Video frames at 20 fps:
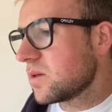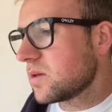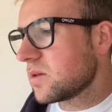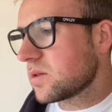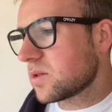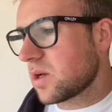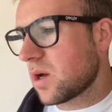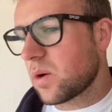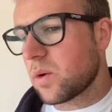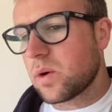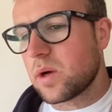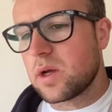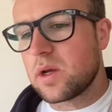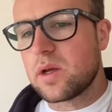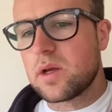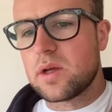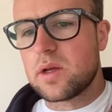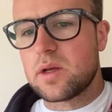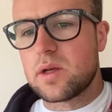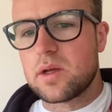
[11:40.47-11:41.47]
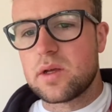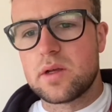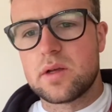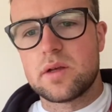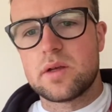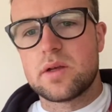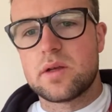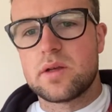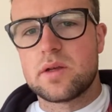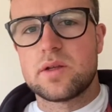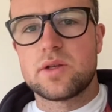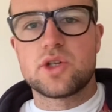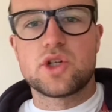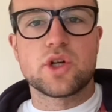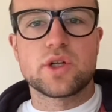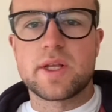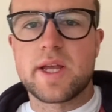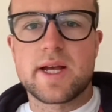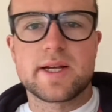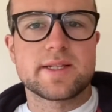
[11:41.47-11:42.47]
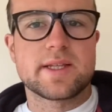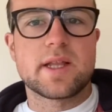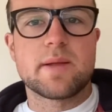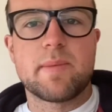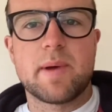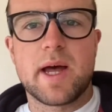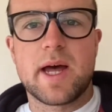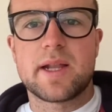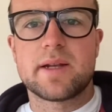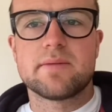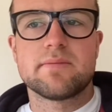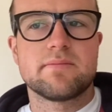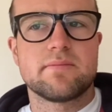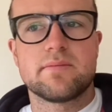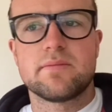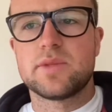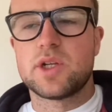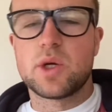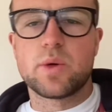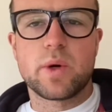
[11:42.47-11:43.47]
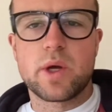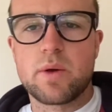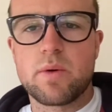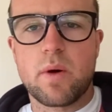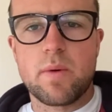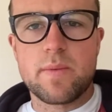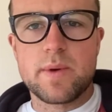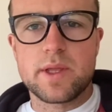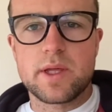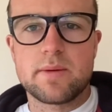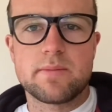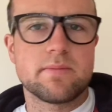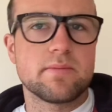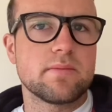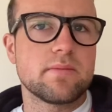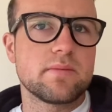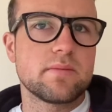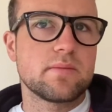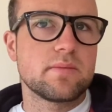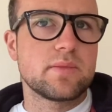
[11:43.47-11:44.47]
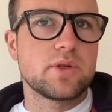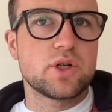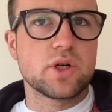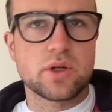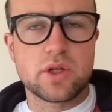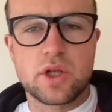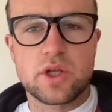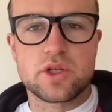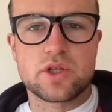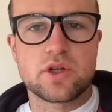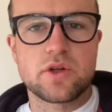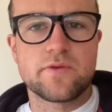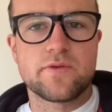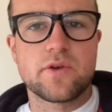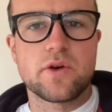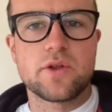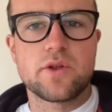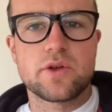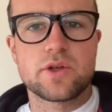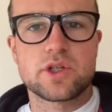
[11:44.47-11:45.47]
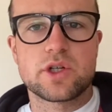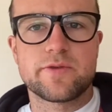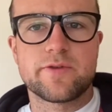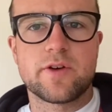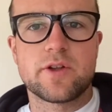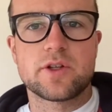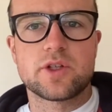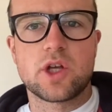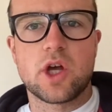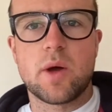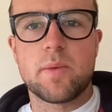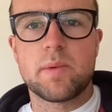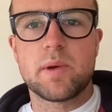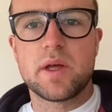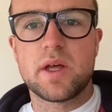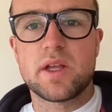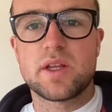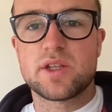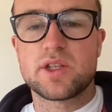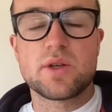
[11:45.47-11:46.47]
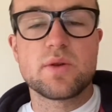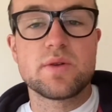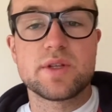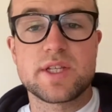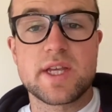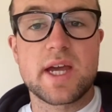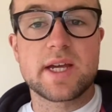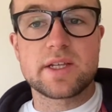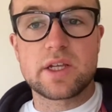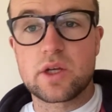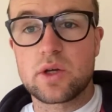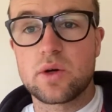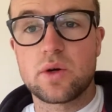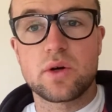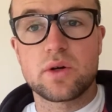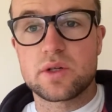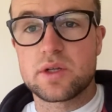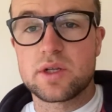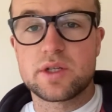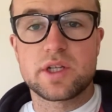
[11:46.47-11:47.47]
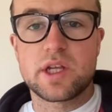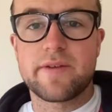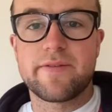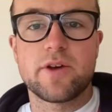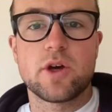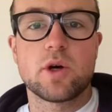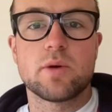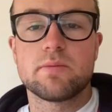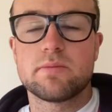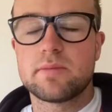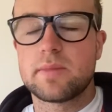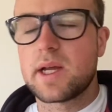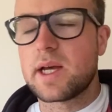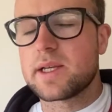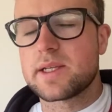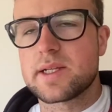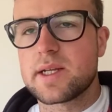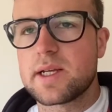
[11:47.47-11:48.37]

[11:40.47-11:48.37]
So chuck the eggs in the pan, do what you want with them, chuck the other stuff on top, and as soon as the eggs are cooked, serve it up, nice and